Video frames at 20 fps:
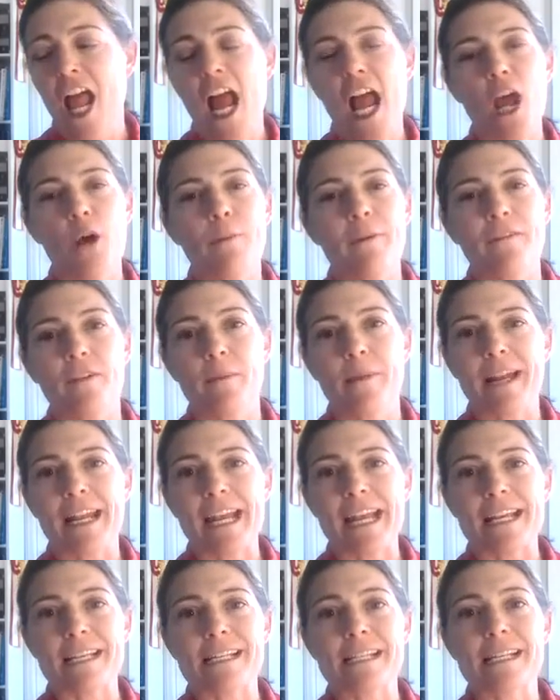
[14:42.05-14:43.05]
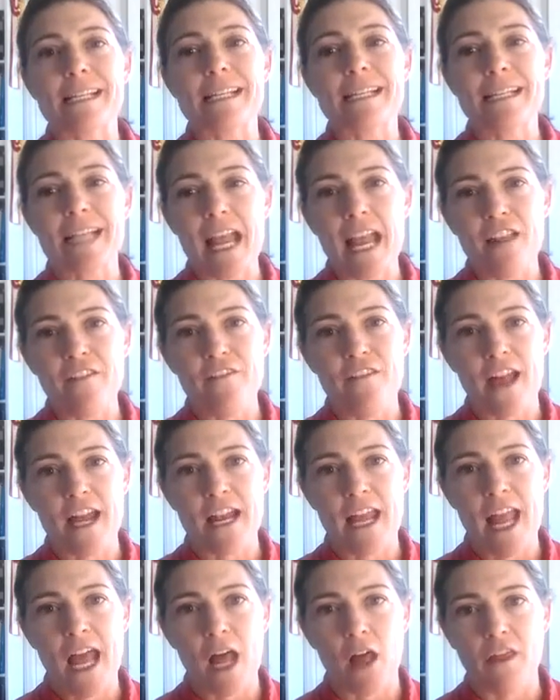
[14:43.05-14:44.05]
I hope everybody is safe
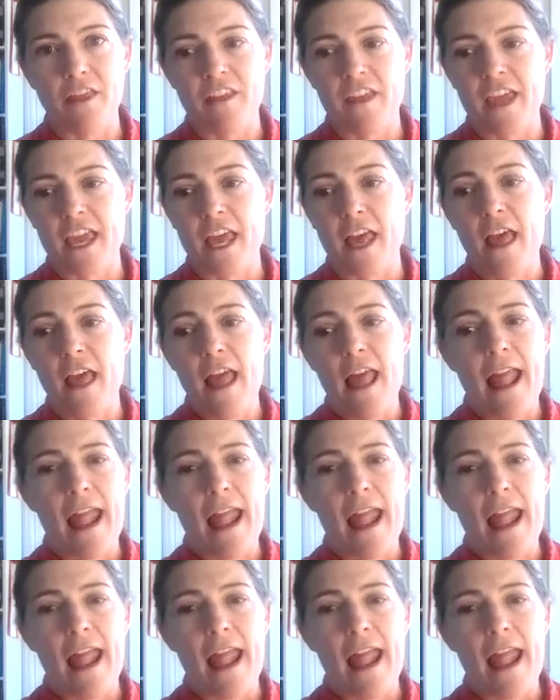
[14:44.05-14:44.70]
and healthy